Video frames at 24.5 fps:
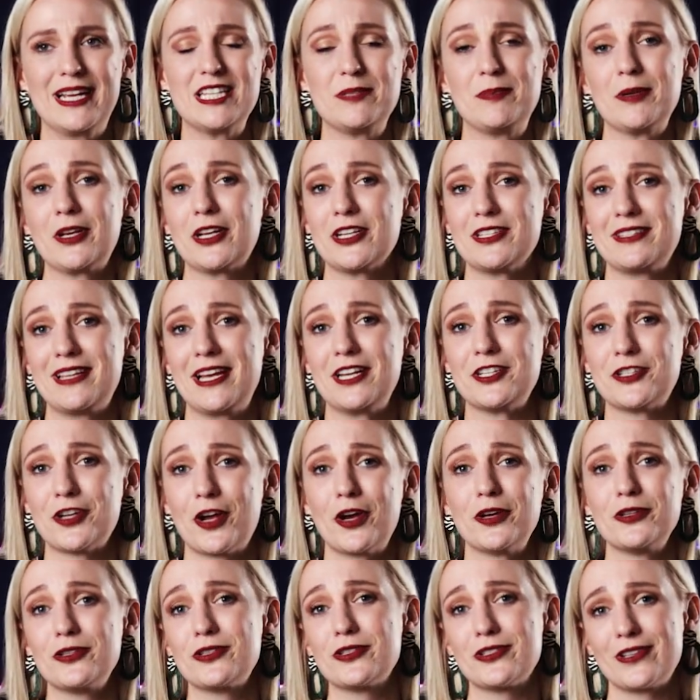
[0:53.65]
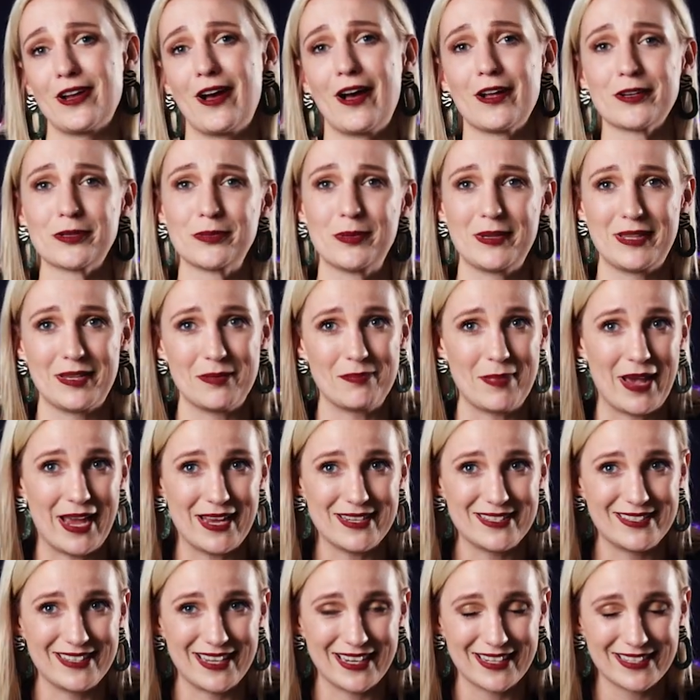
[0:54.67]
is because they don't start with the
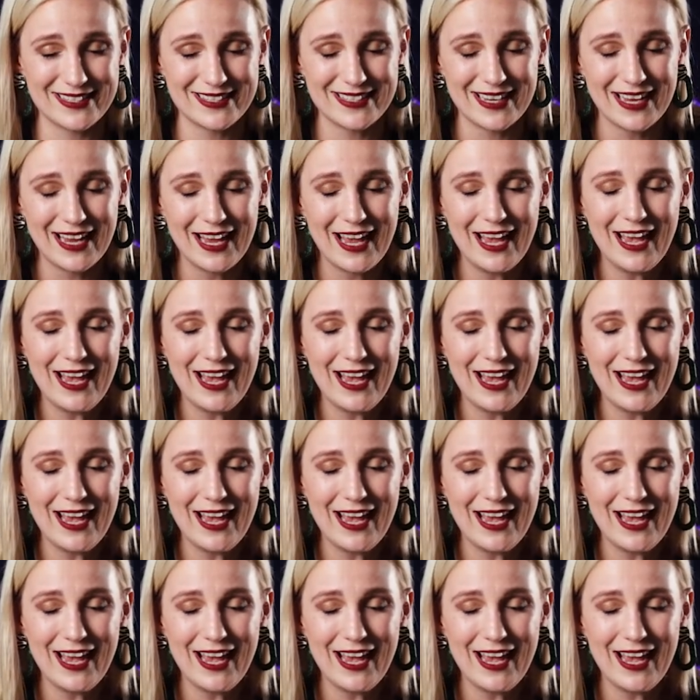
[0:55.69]
basics.